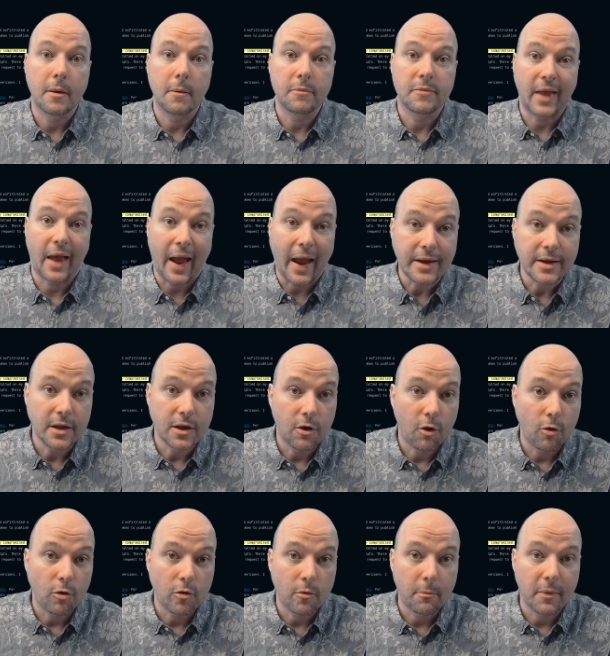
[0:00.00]

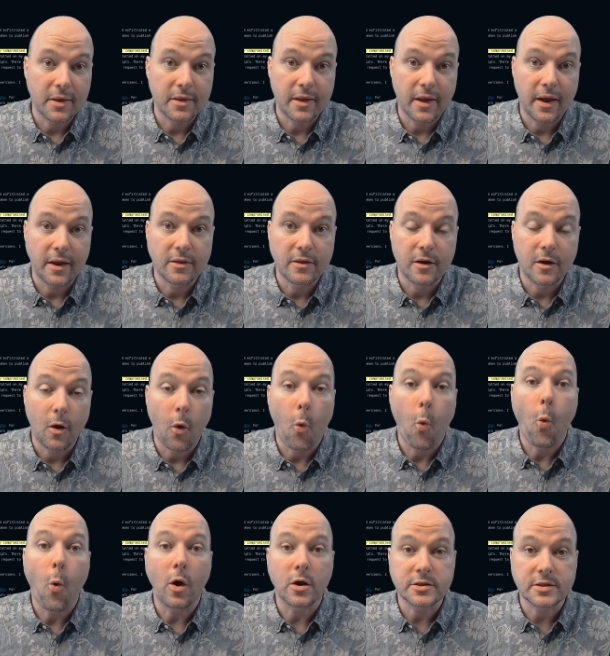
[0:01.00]
TinyColor maintainer
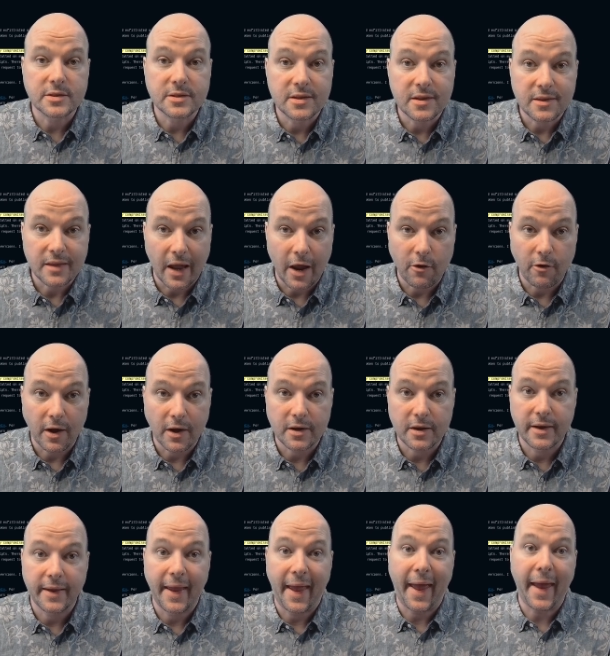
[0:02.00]
wasn't
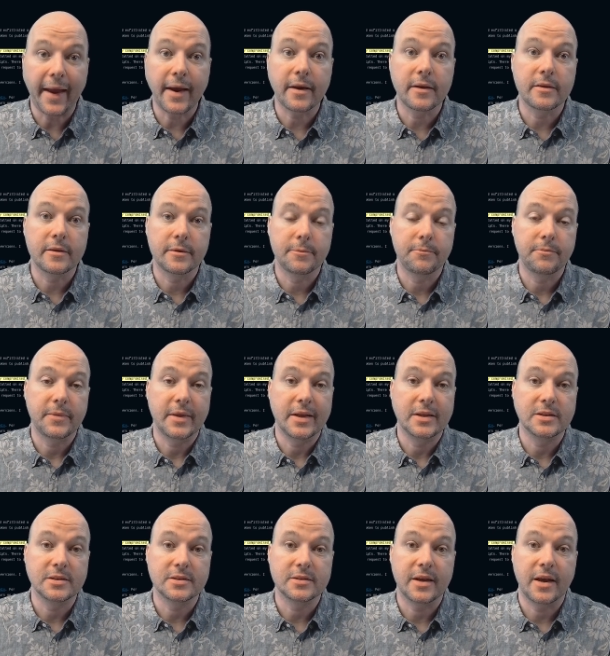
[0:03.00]
directly hacked.
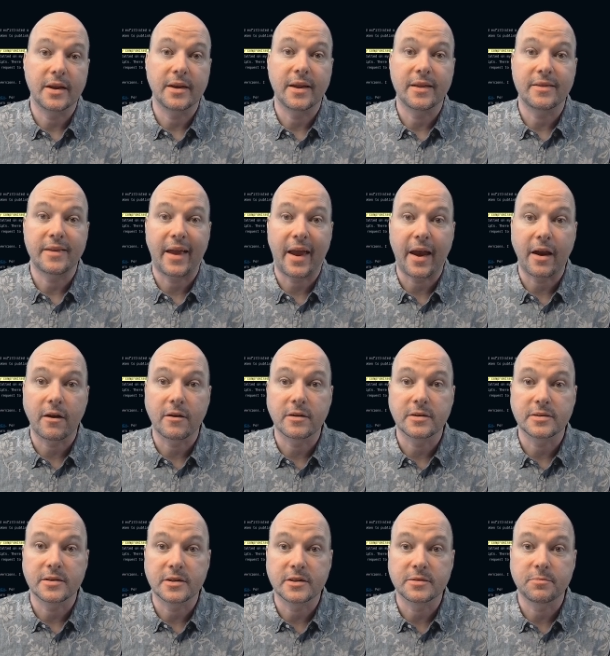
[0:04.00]
Instead,
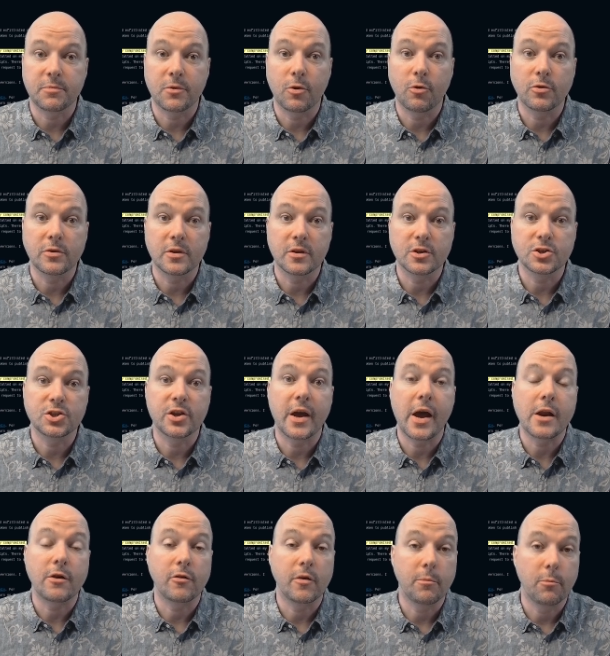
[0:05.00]
attackers exploited a
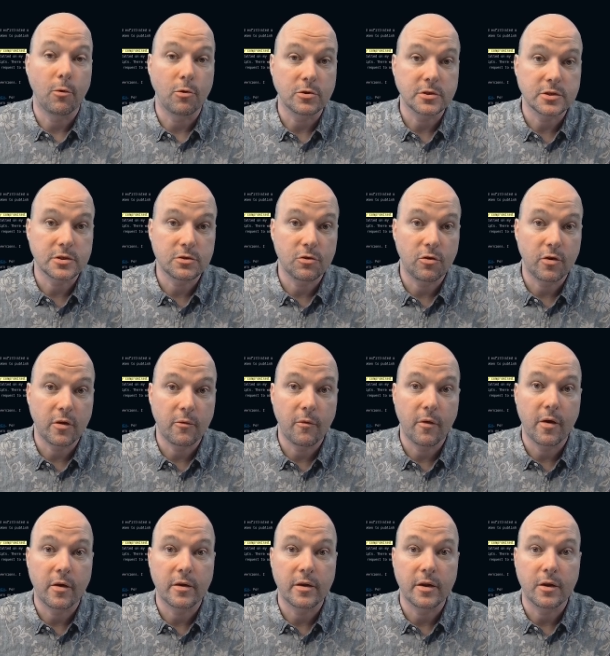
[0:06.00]
shared repository
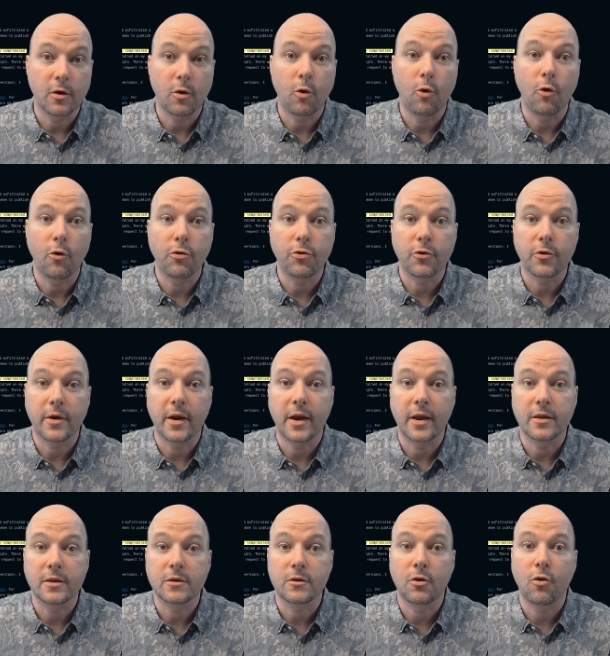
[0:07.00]
where the author
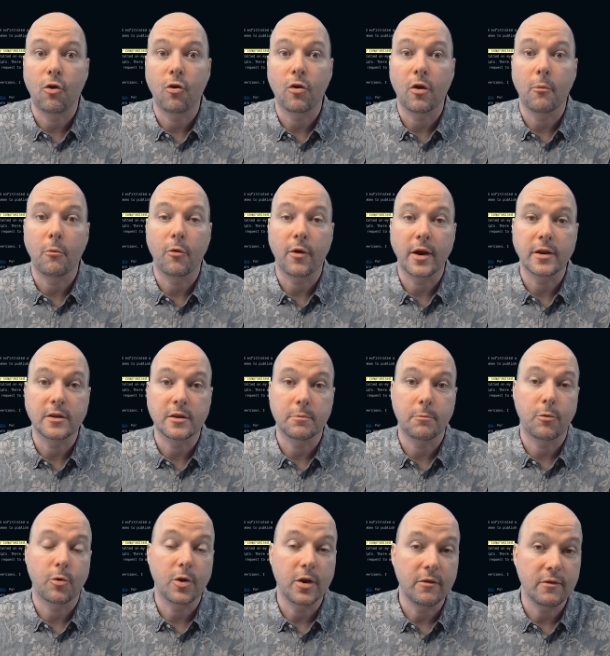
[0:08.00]
had collaborated
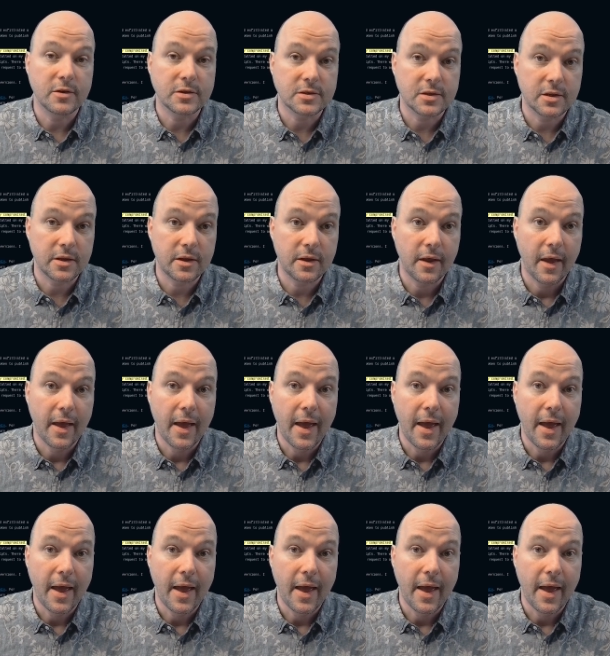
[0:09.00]
previously,